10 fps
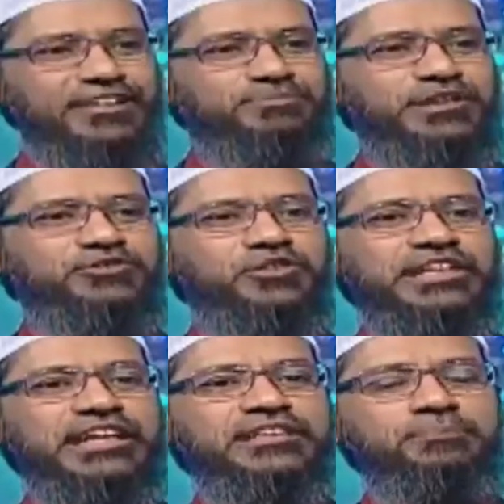the husband should
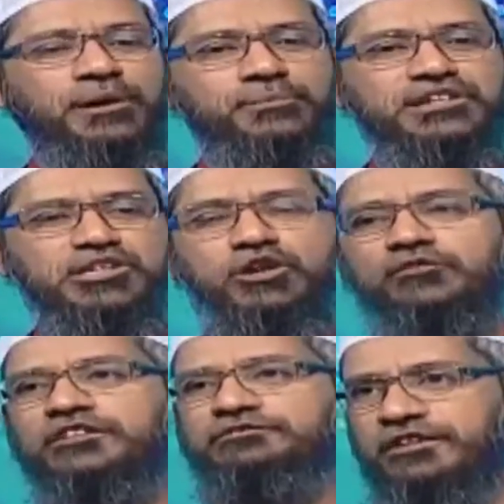take the permission
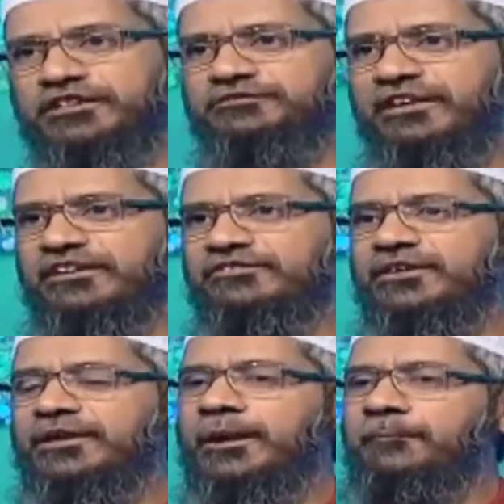of his first wife
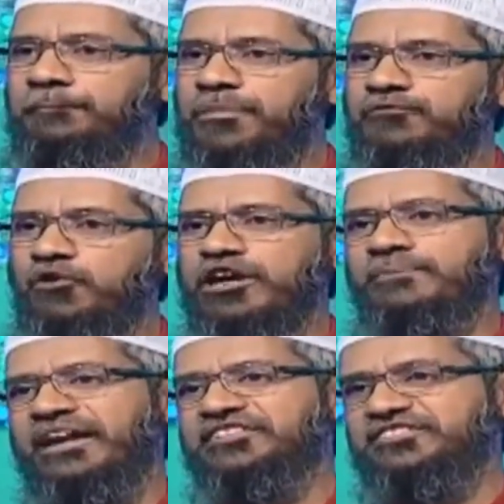before he
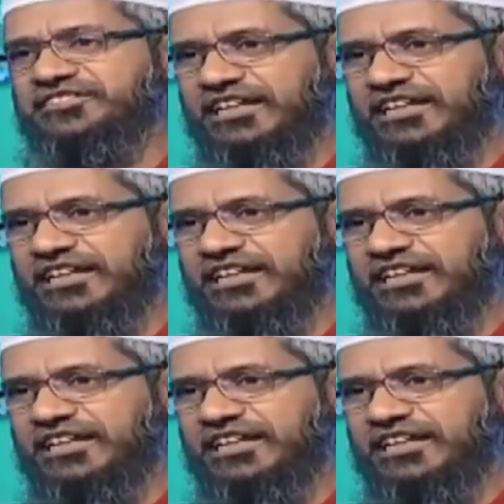marries a